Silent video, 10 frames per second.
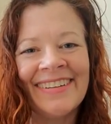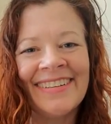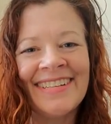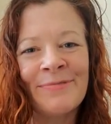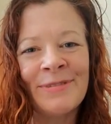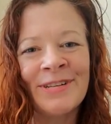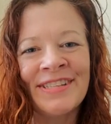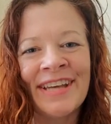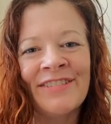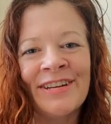Chapter
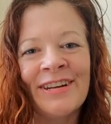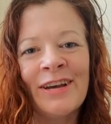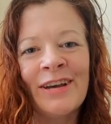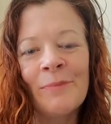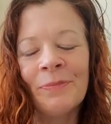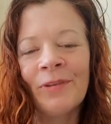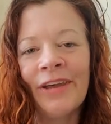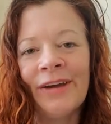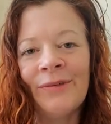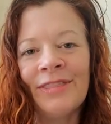7,
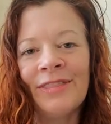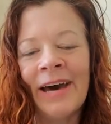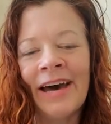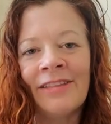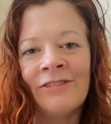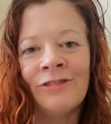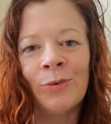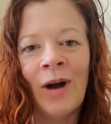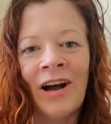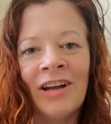playing with the path of
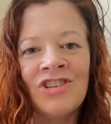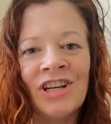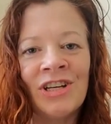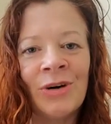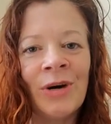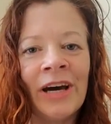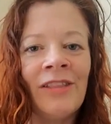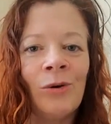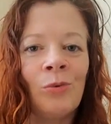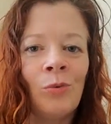Raja Yoga,
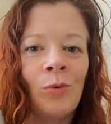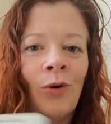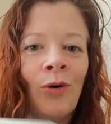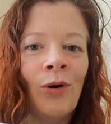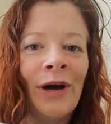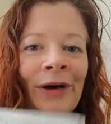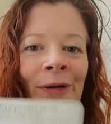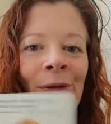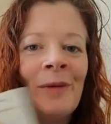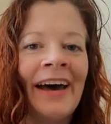the
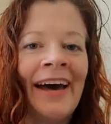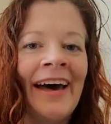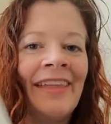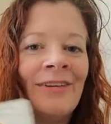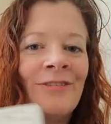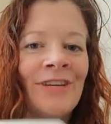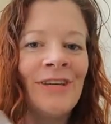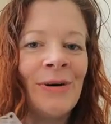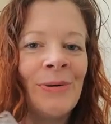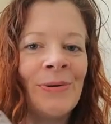royal path of
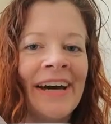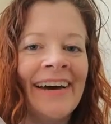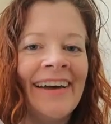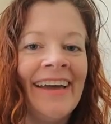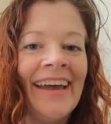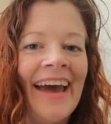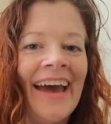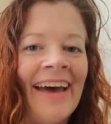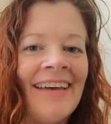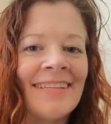yoga,
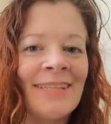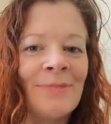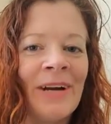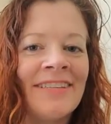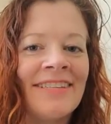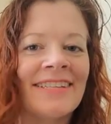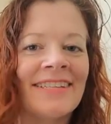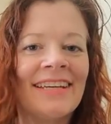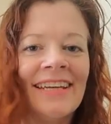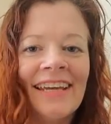as expressed
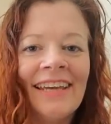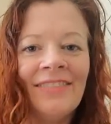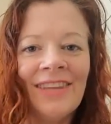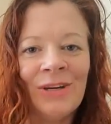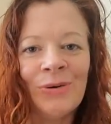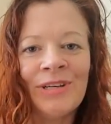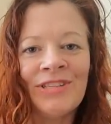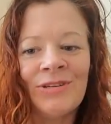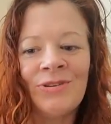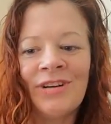in the Yoga
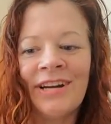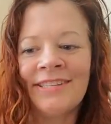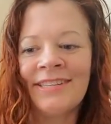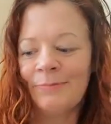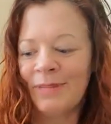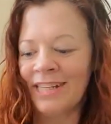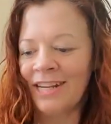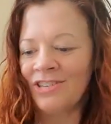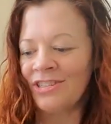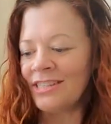Sutras,
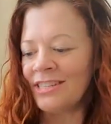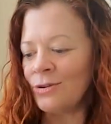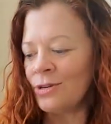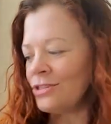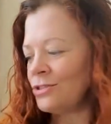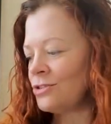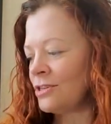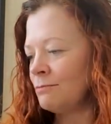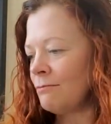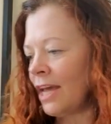Patanjali's Yoga
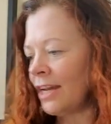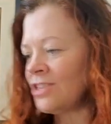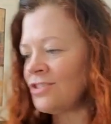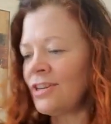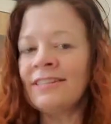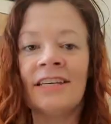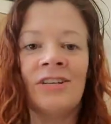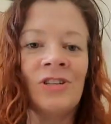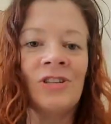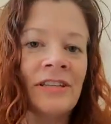Sutras, many
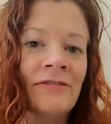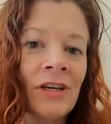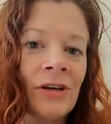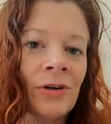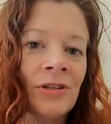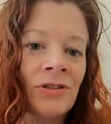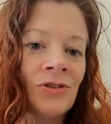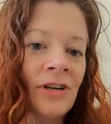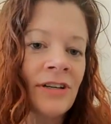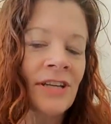translations of the Yoga
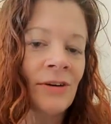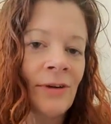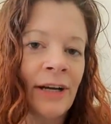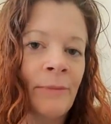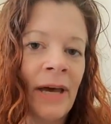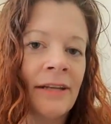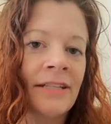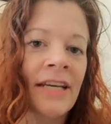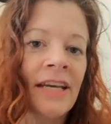Sutras. I recommend